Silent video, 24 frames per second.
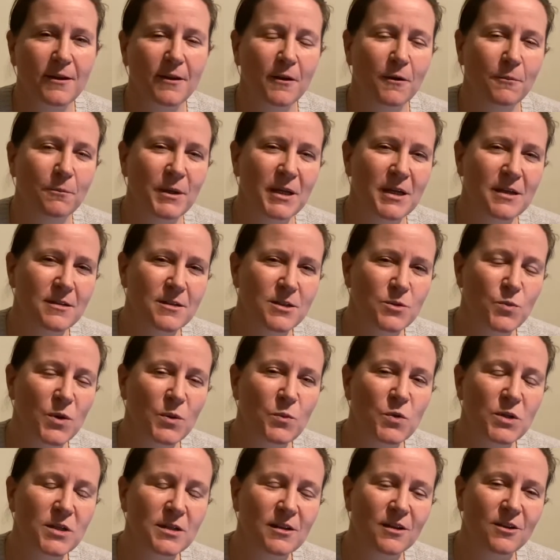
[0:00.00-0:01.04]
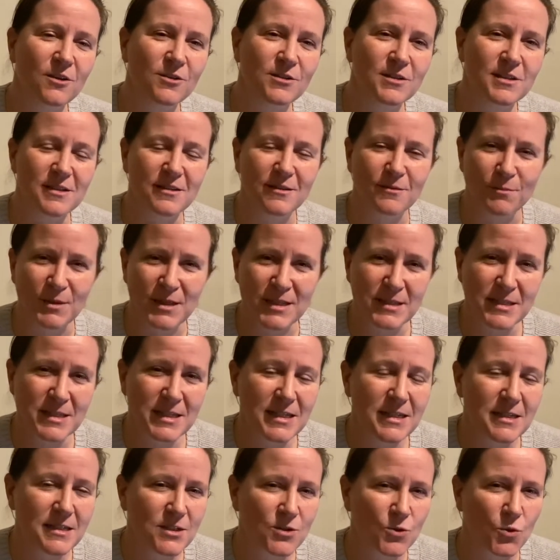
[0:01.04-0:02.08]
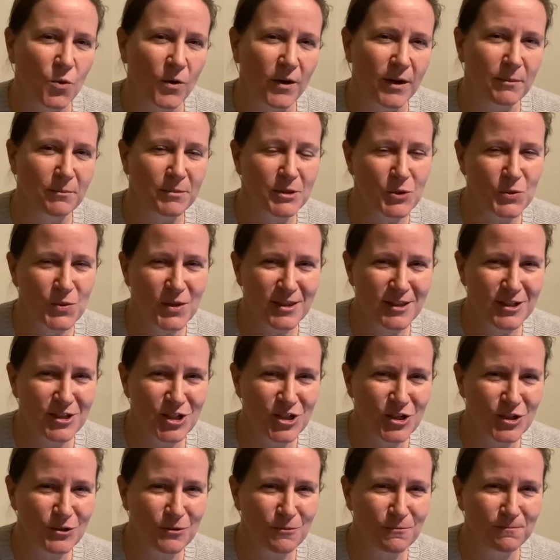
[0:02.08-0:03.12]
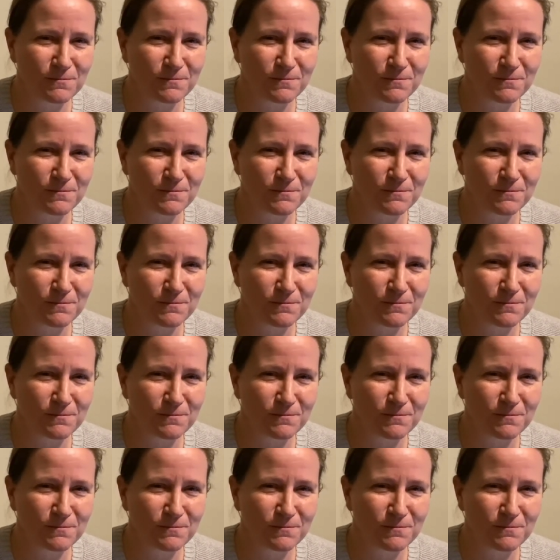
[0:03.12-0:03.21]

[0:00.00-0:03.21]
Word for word: because we wouldn't constantly seesawing between the two.